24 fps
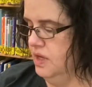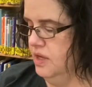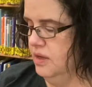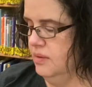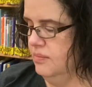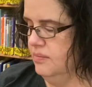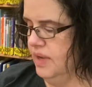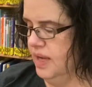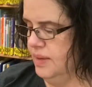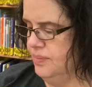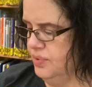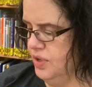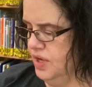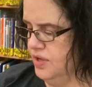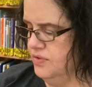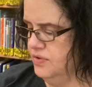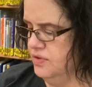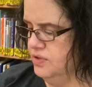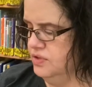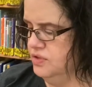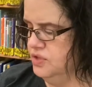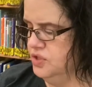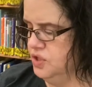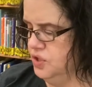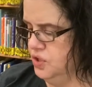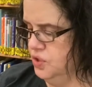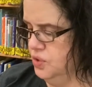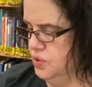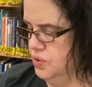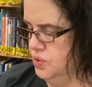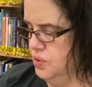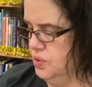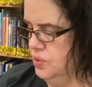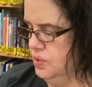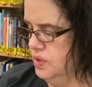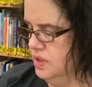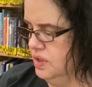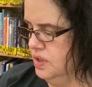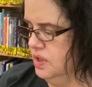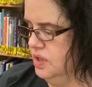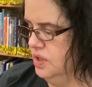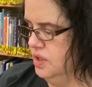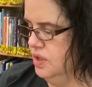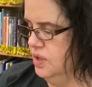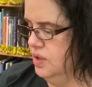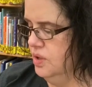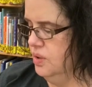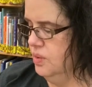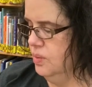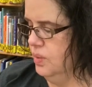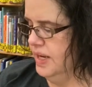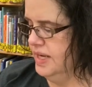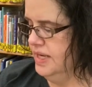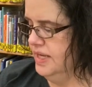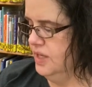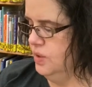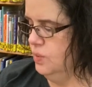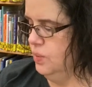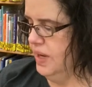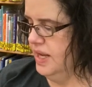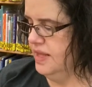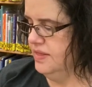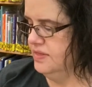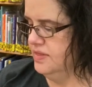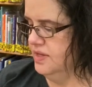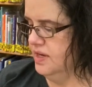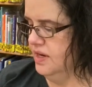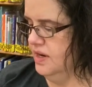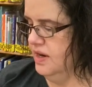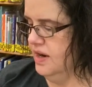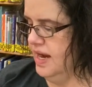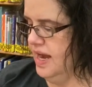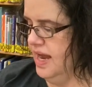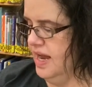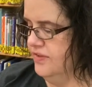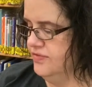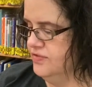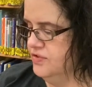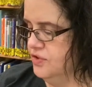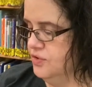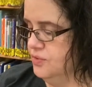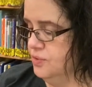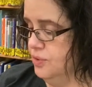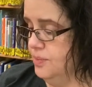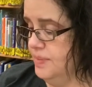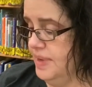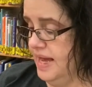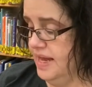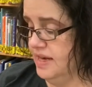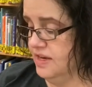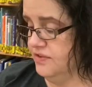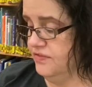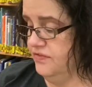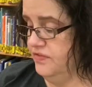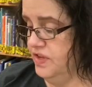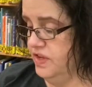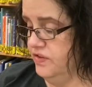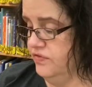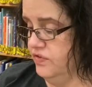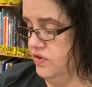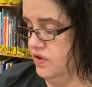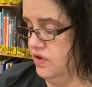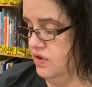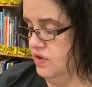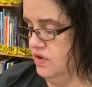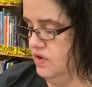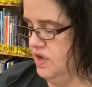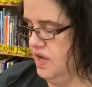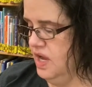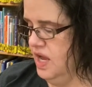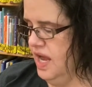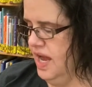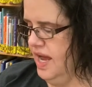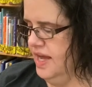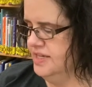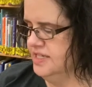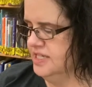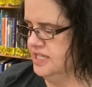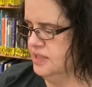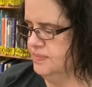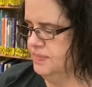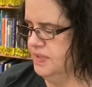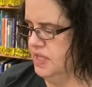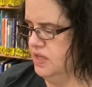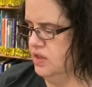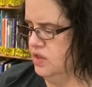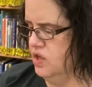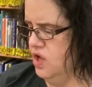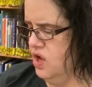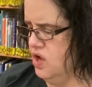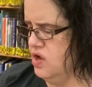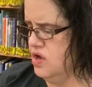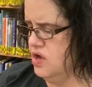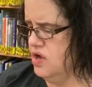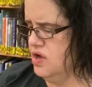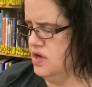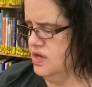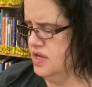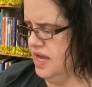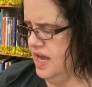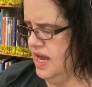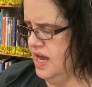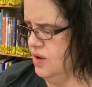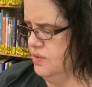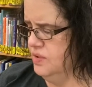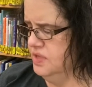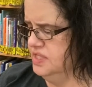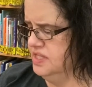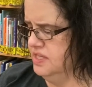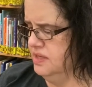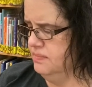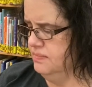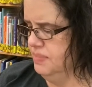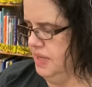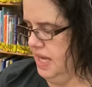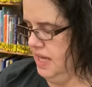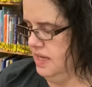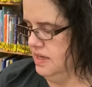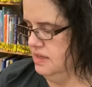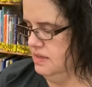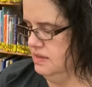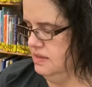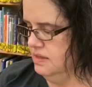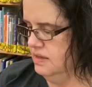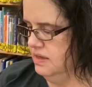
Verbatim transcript: My brother, too, when he went there after the rheumatic fever, had to spend long hours in bed,